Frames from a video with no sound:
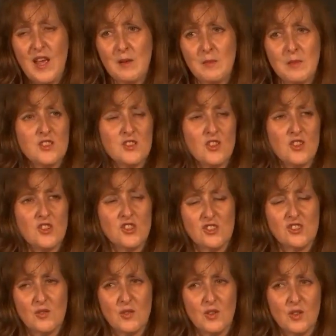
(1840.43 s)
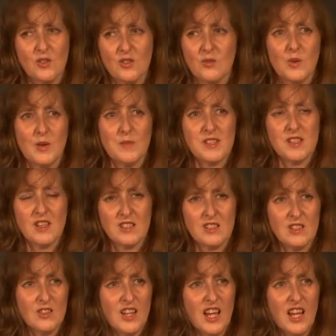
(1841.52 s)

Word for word: Family Search is often a good website to